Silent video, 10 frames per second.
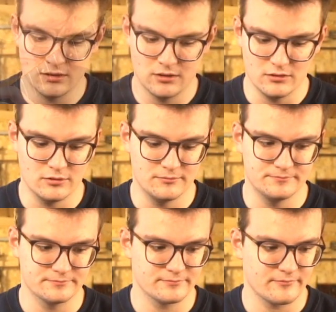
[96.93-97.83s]

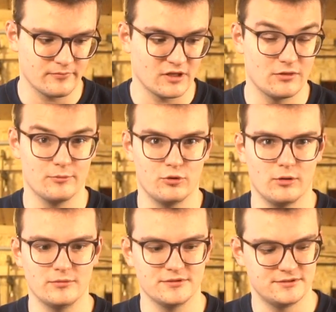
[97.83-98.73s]
The
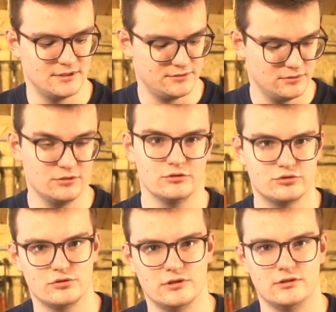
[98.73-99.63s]
problem is that
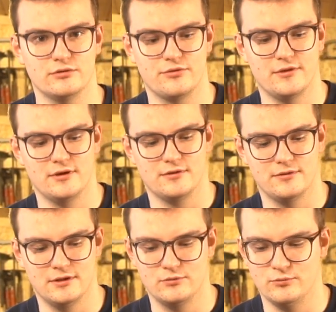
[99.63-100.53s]
usually you think
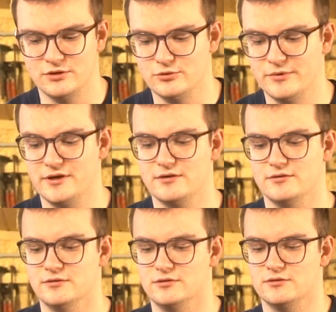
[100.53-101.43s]
that when you make
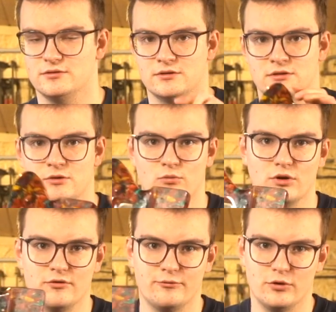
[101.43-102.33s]
a
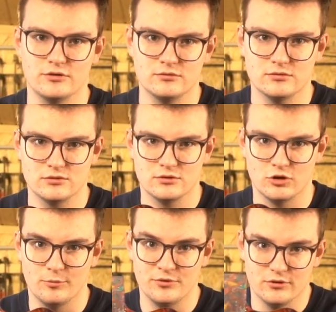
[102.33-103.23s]
one-of-one
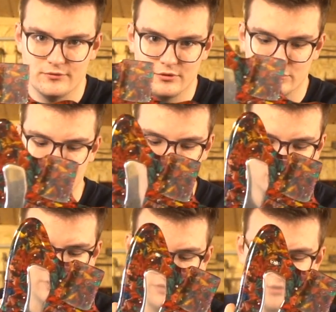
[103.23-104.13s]
copy of the original
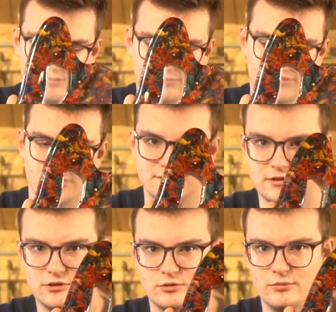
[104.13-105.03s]
body with the
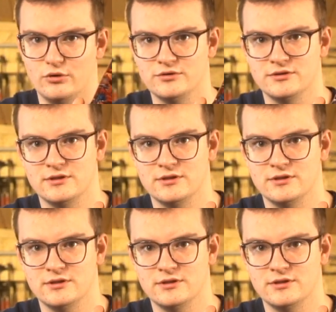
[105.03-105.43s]
silicone mold,